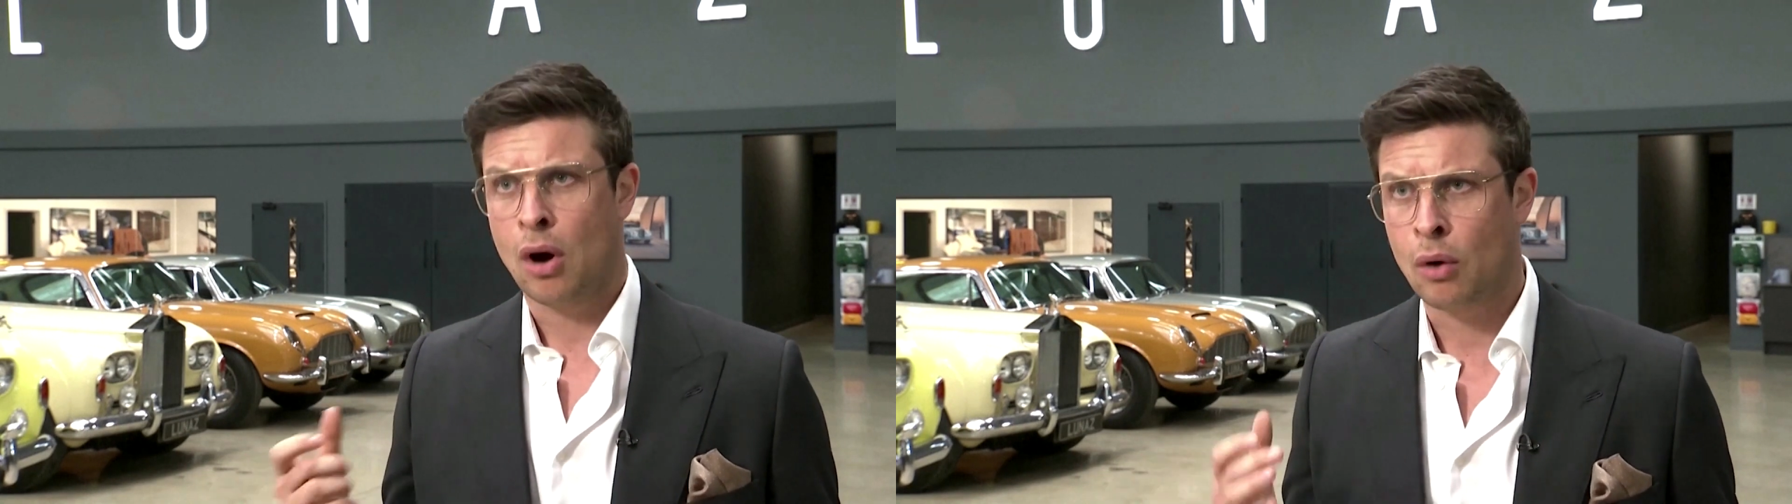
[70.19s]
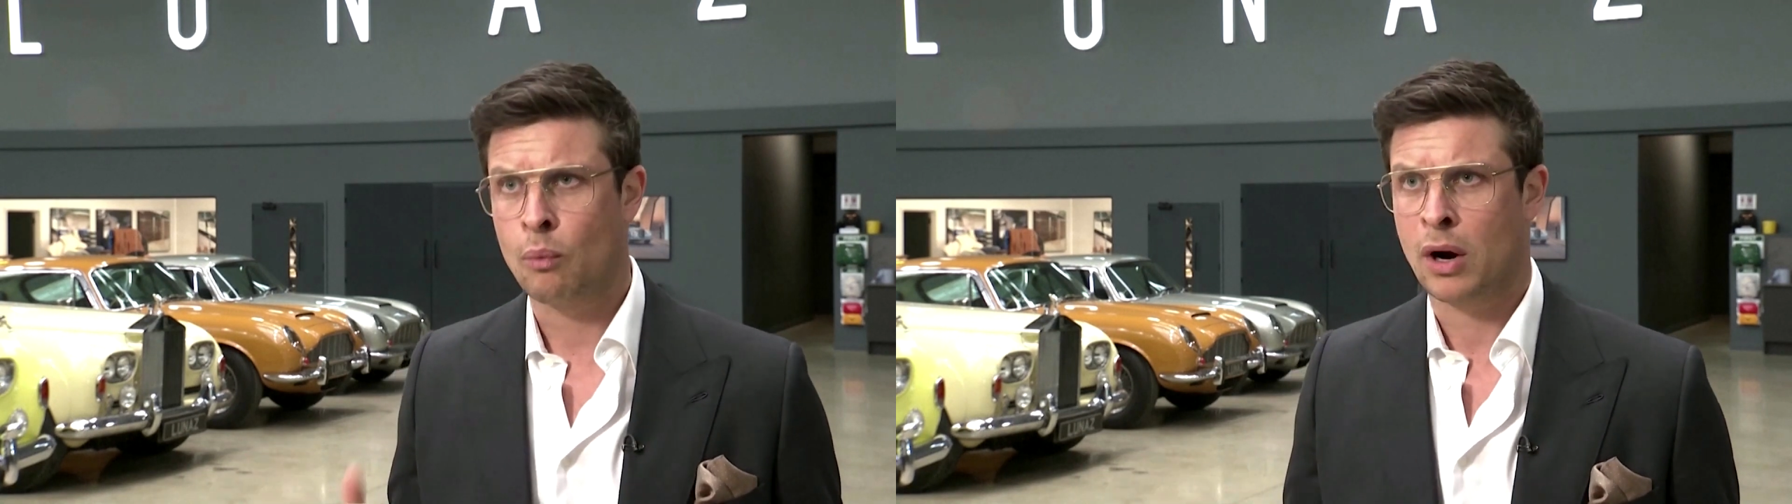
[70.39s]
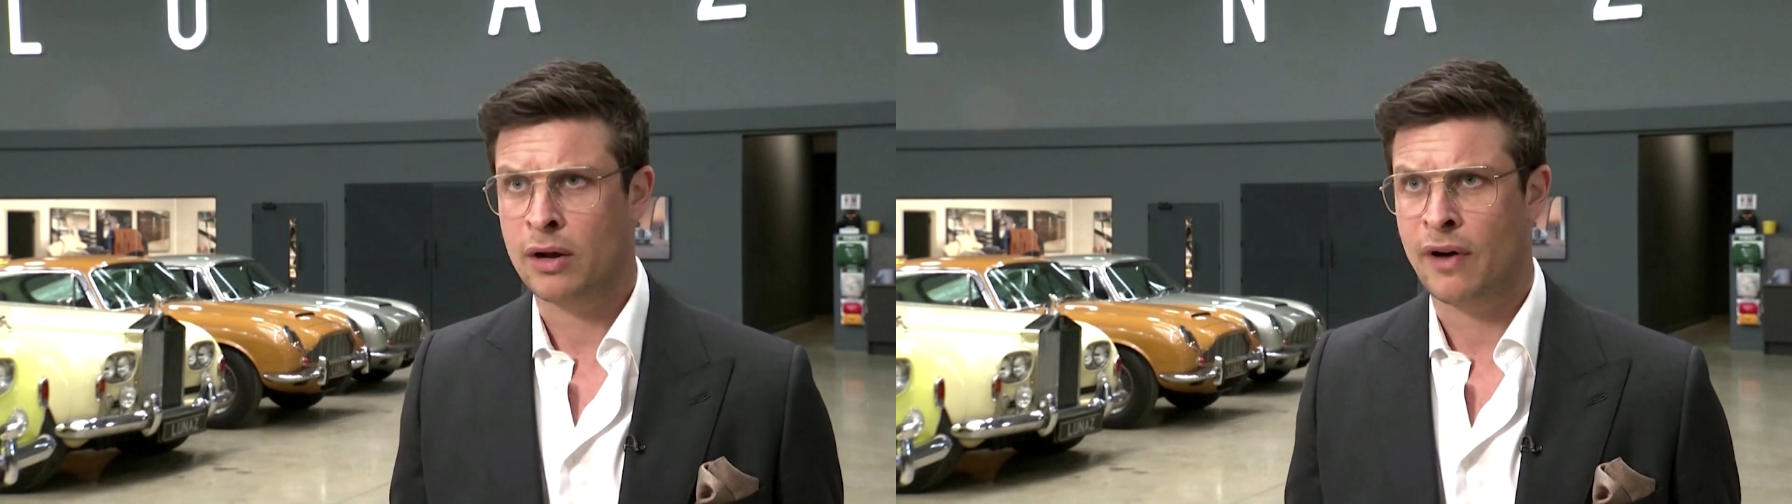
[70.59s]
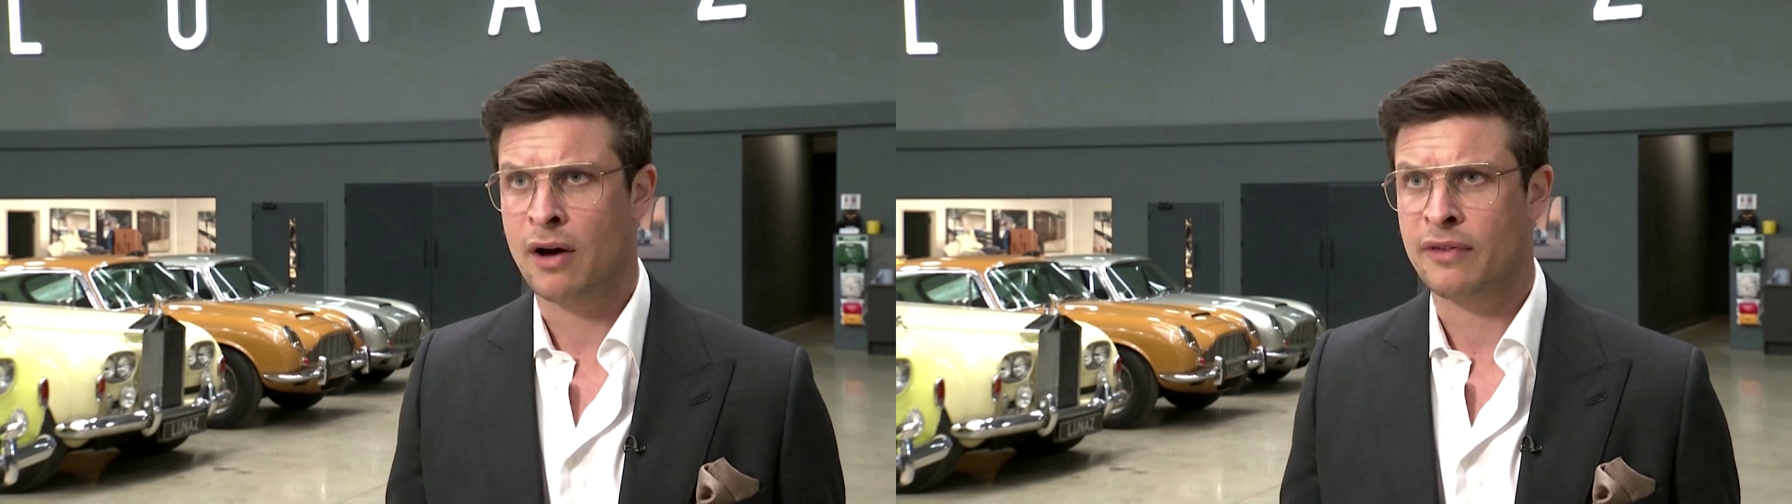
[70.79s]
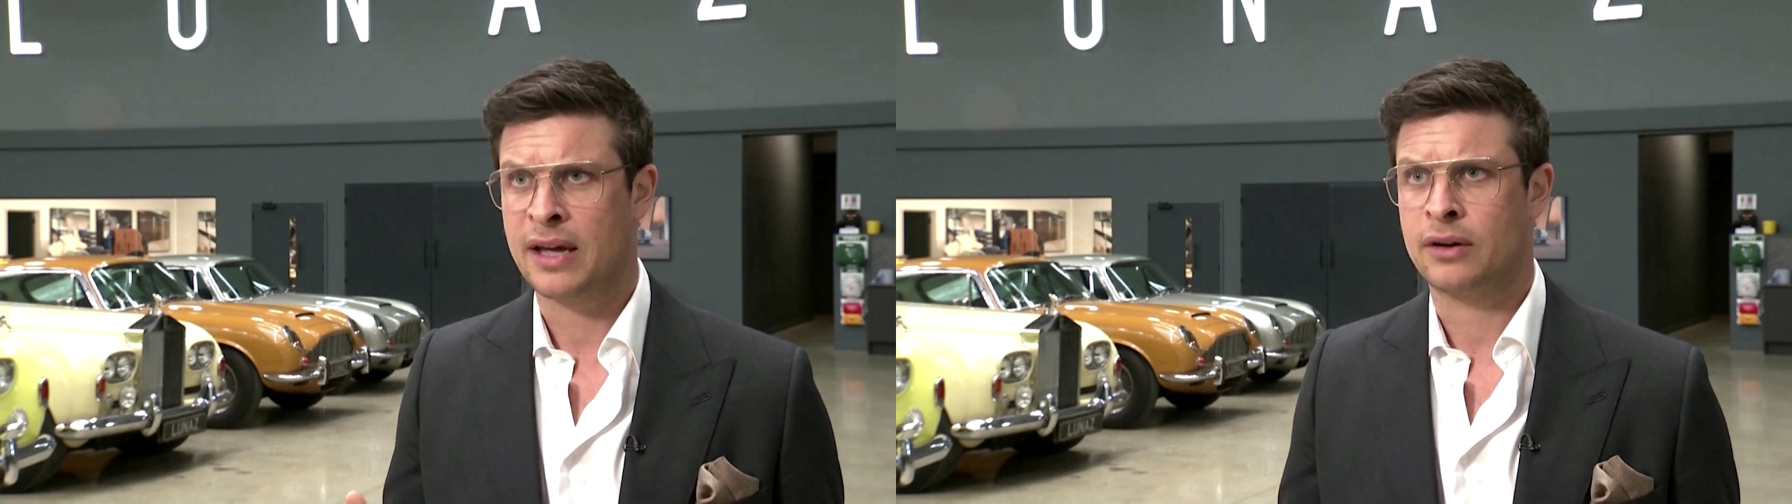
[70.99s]
on one of
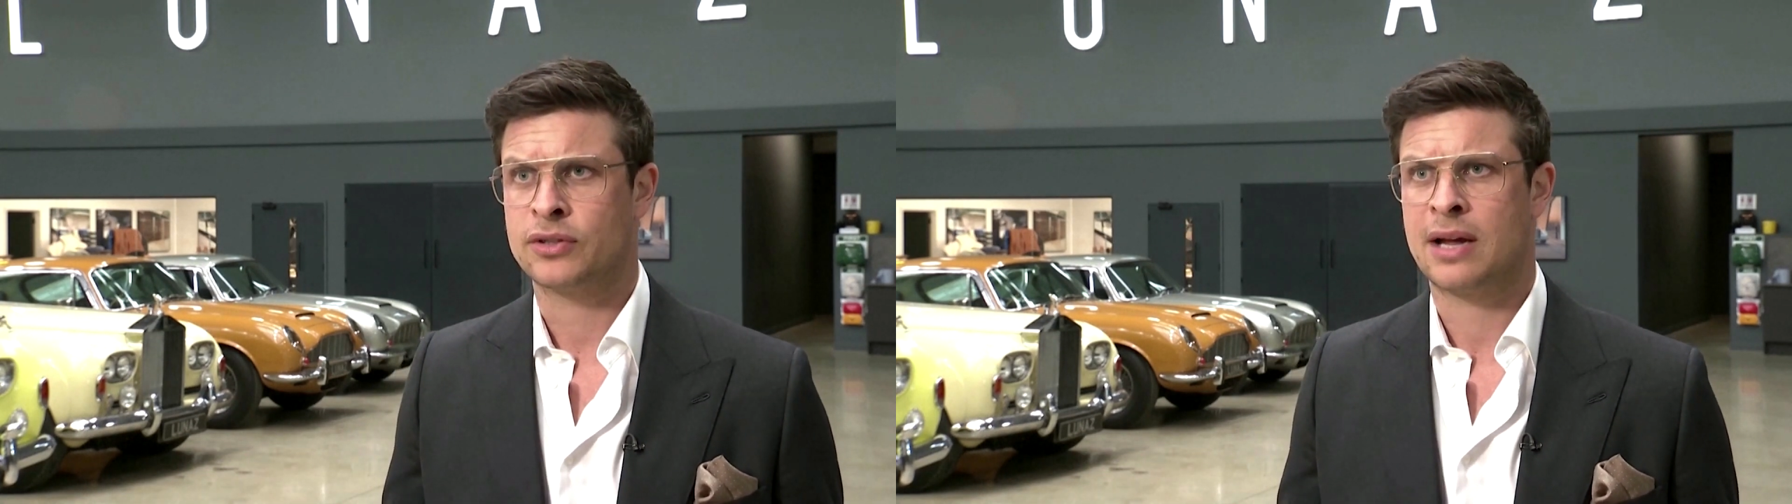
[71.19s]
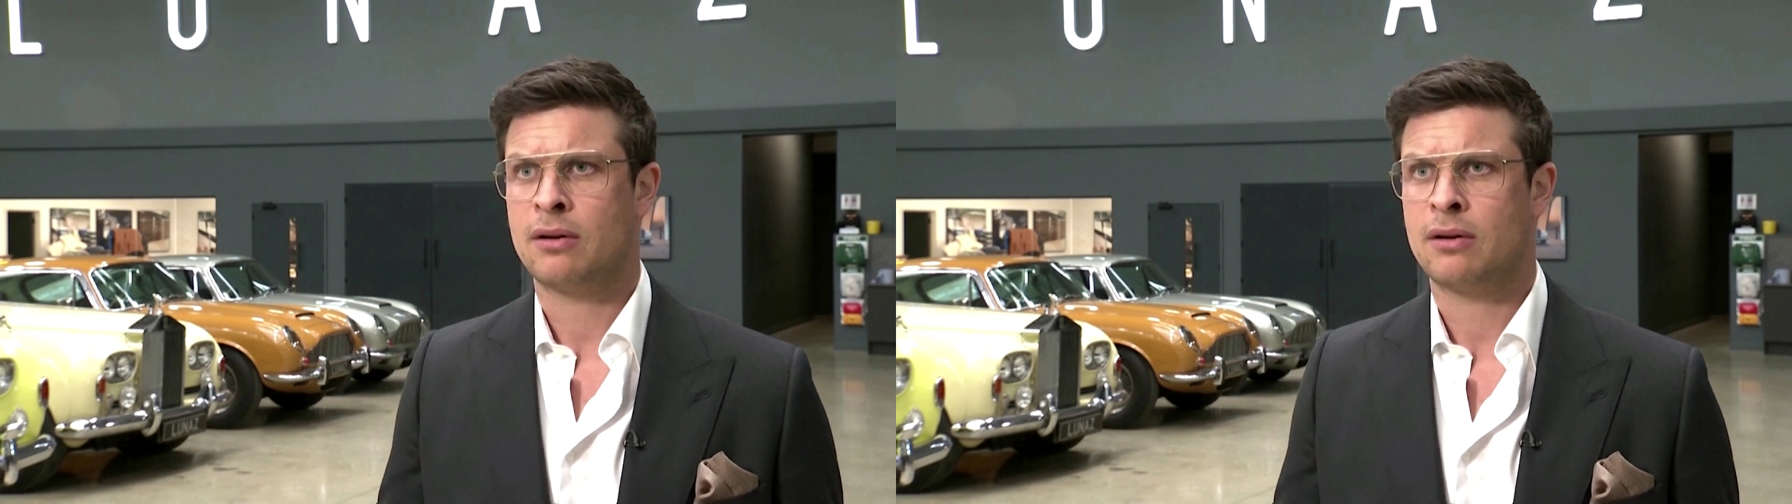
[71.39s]
our vehicles.